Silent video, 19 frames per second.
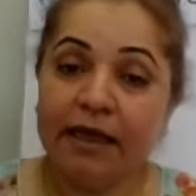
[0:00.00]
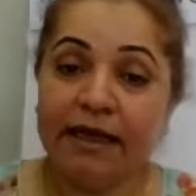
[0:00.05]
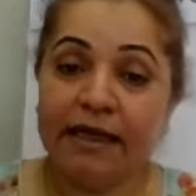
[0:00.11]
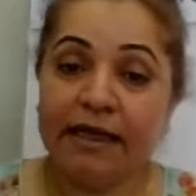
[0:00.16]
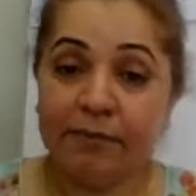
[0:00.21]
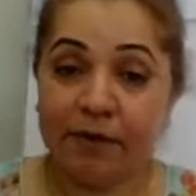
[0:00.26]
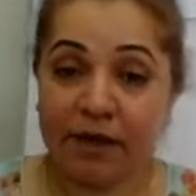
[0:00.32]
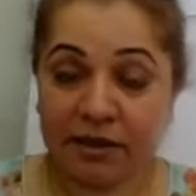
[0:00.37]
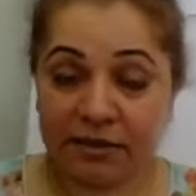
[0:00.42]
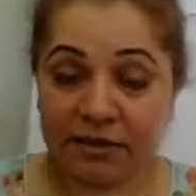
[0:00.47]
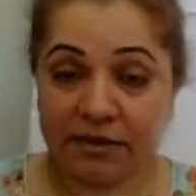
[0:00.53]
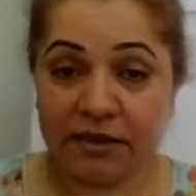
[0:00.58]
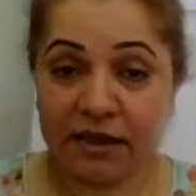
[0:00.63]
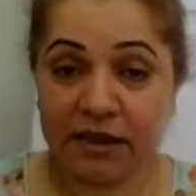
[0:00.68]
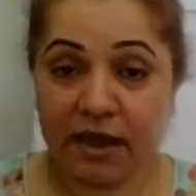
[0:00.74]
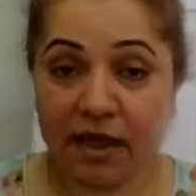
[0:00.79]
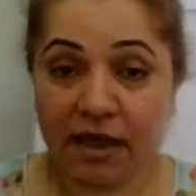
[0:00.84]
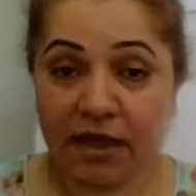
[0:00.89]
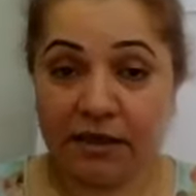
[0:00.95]
In
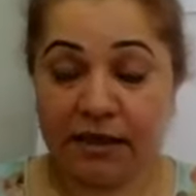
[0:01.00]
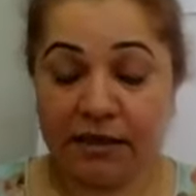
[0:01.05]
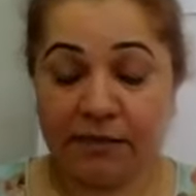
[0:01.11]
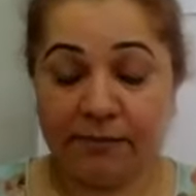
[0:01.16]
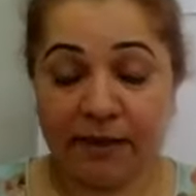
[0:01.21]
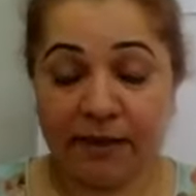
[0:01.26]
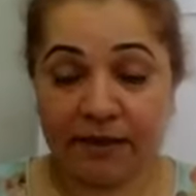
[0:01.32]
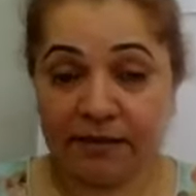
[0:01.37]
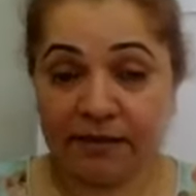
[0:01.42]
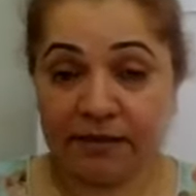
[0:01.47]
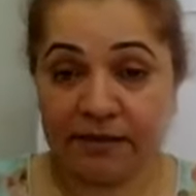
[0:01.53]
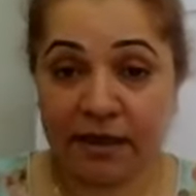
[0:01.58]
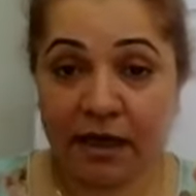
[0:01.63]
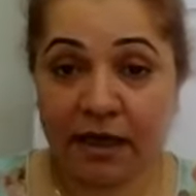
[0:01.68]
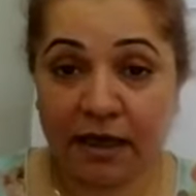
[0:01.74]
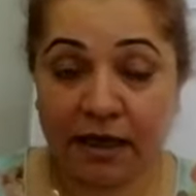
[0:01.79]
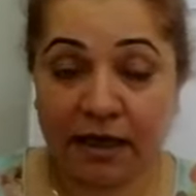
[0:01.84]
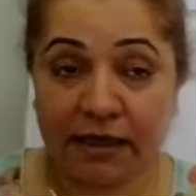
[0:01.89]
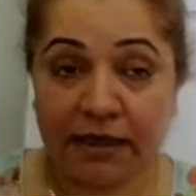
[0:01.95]
Pakistan, in
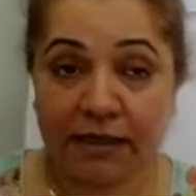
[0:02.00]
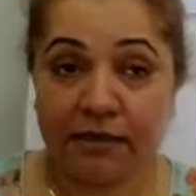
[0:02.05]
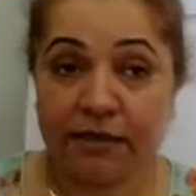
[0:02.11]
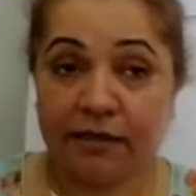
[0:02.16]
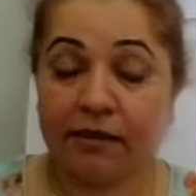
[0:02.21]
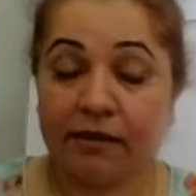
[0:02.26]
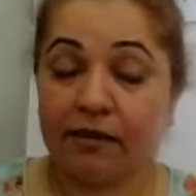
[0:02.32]
Palestine,